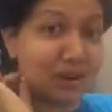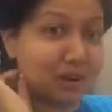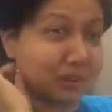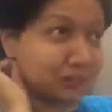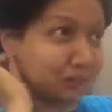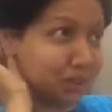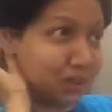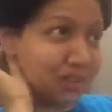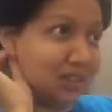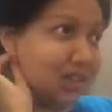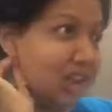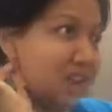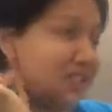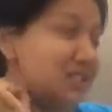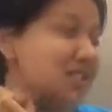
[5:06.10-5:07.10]
I'm a bit
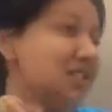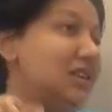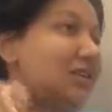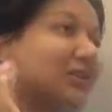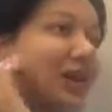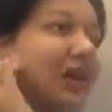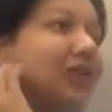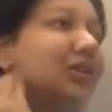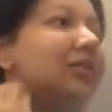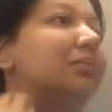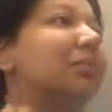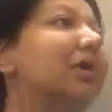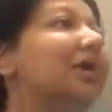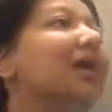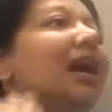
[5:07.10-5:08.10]
lazy around
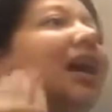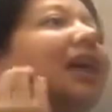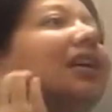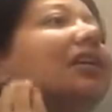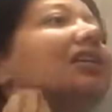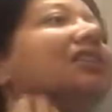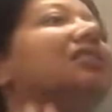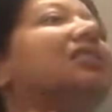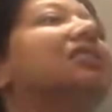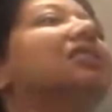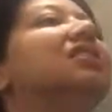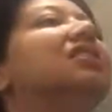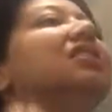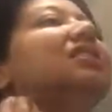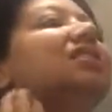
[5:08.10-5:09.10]
my neck,
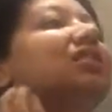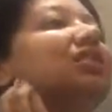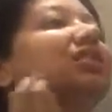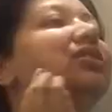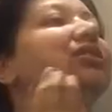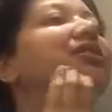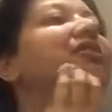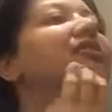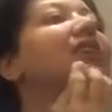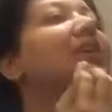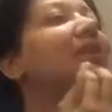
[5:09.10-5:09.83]
so